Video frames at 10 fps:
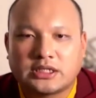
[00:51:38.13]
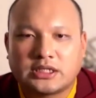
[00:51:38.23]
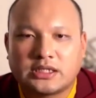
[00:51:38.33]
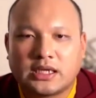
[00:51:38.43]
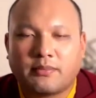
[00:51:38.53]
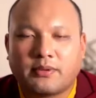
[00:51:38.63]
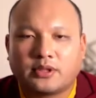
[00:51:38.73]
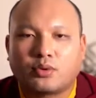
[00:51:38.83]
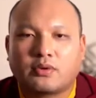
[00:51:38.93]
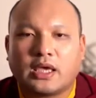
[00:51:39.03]
so I don't have
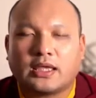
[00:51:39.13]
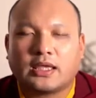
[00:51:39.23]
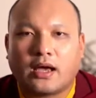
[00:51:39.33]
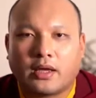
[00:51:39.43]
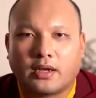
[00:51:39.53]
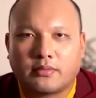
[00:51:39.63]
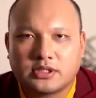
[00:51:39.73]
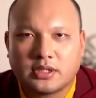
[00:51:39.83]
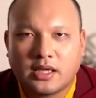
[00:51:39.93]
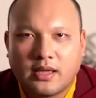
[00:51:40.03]
anyone to supplicate you.